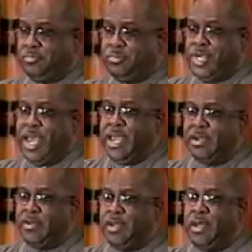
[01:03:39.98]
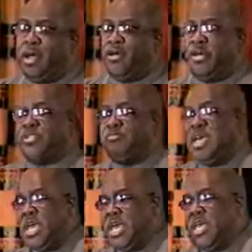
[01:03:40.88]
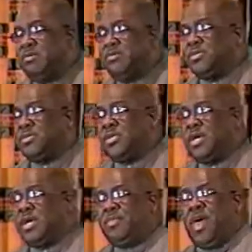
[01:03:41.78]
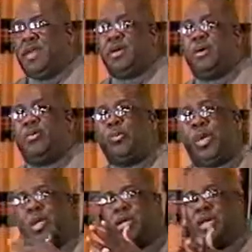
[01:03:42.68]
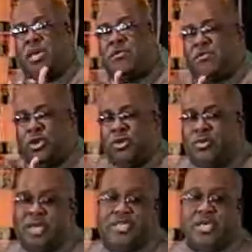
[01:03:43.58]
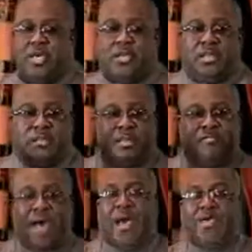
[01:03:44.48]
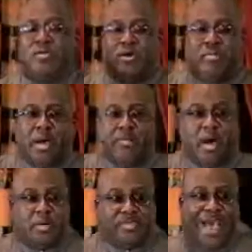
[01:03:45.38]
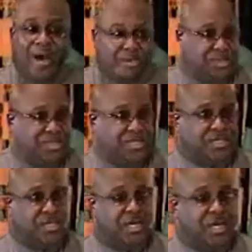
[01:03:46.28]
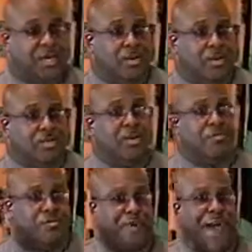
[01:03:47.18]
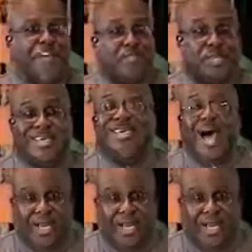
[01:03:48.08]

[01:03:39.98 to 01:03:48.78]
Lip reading: Okay? Which means that we'll give you, now see, the value on my mom's house was over $5 million.